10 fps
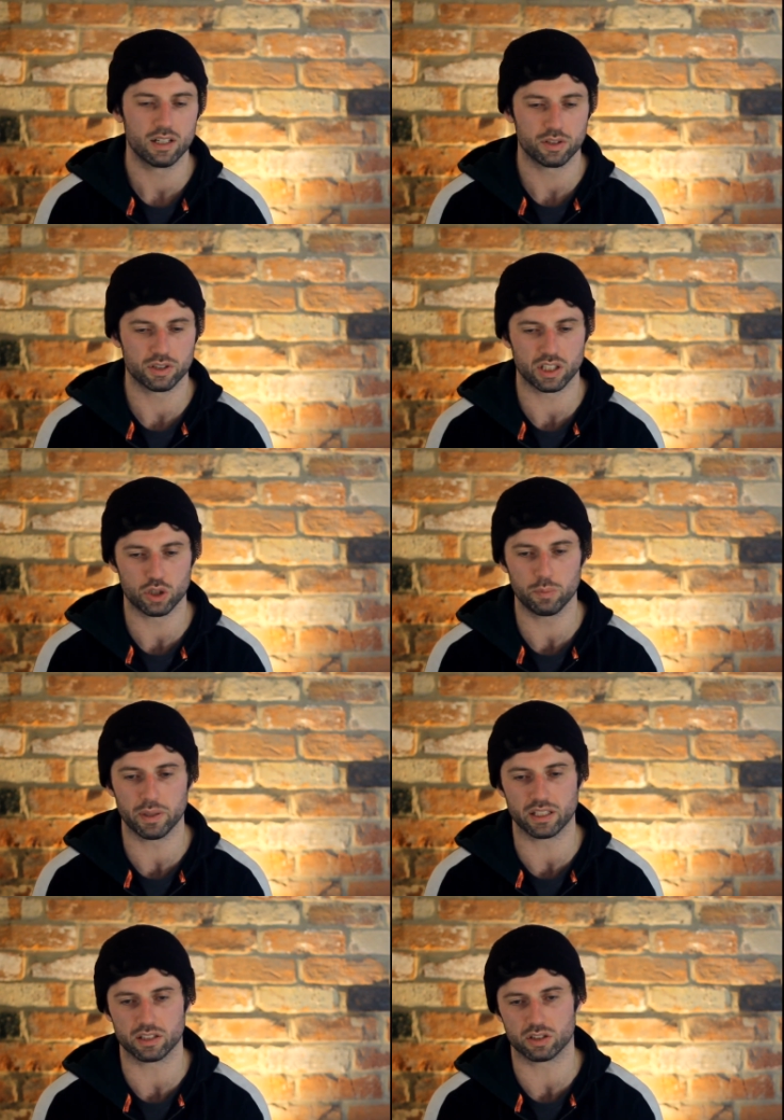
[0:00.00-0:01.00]
Do you see two
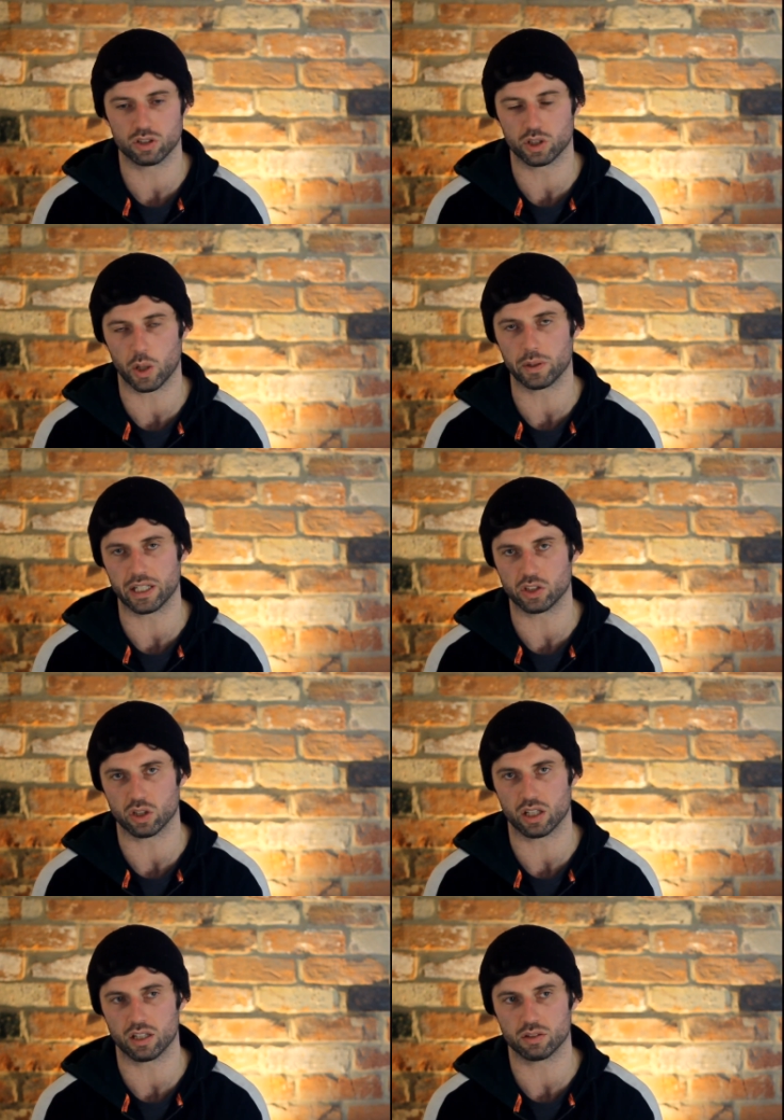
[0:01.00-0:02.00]
beginners just going at each
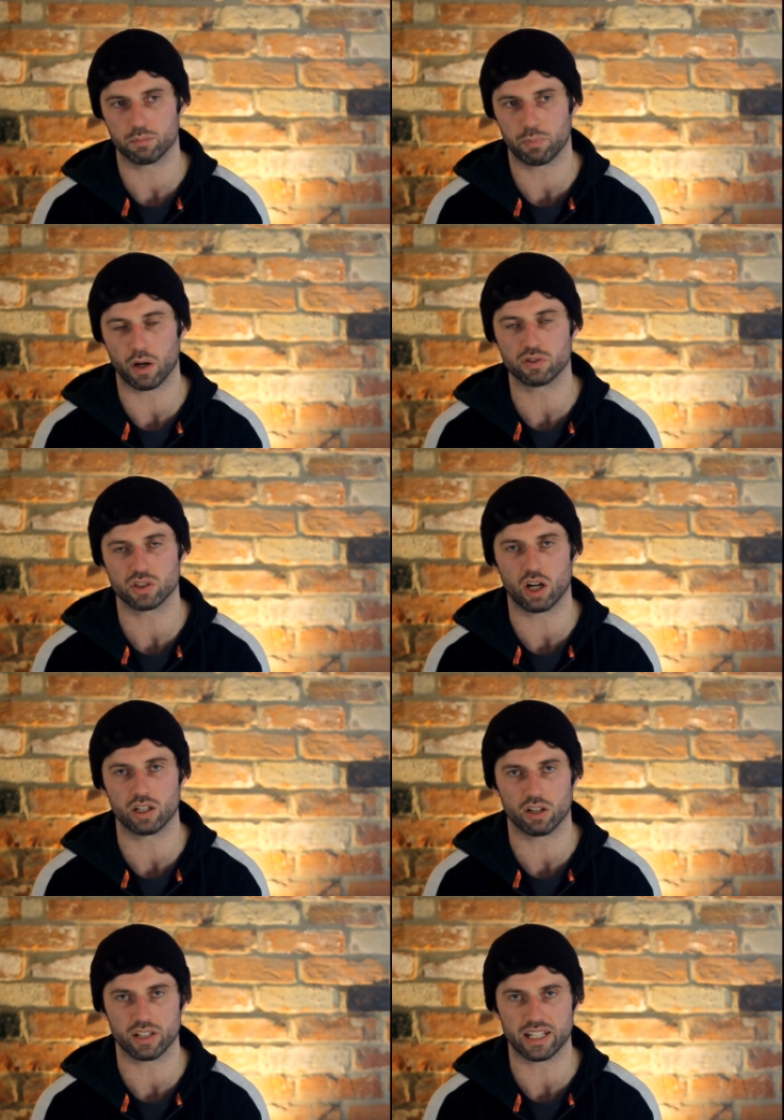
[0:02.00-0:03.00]
other, both
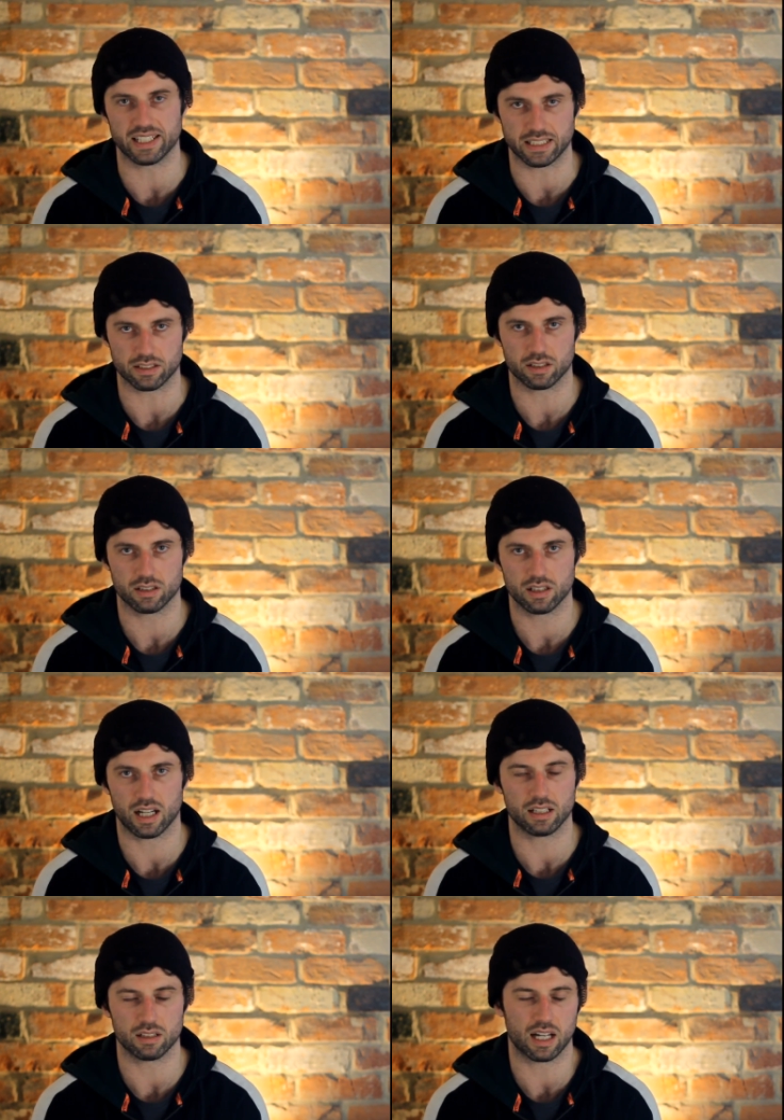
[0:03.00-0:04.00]
starting on their knees,
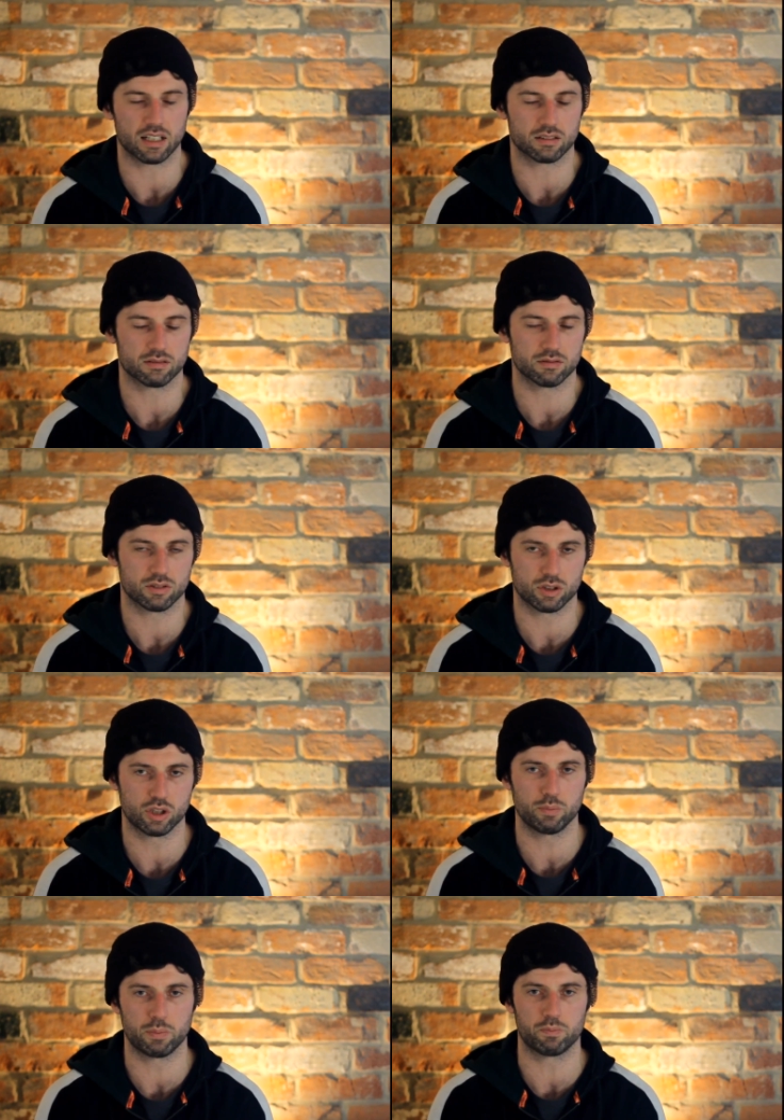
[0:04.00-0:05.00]
like
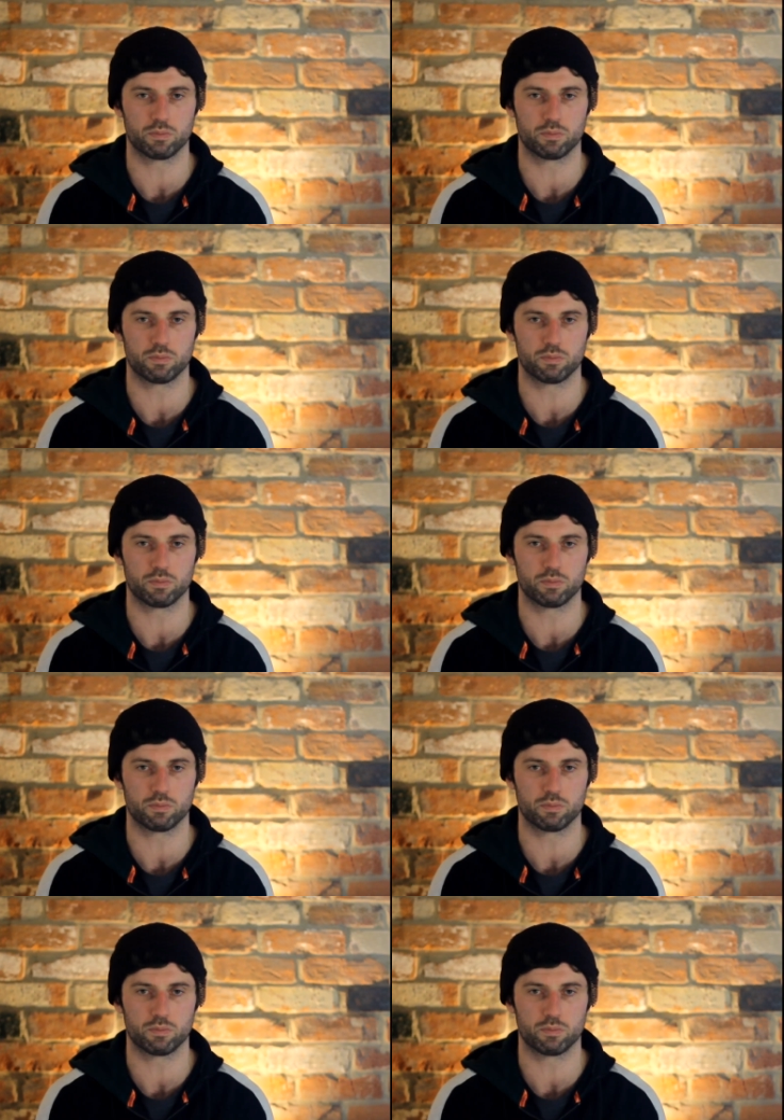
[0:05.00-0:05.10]
two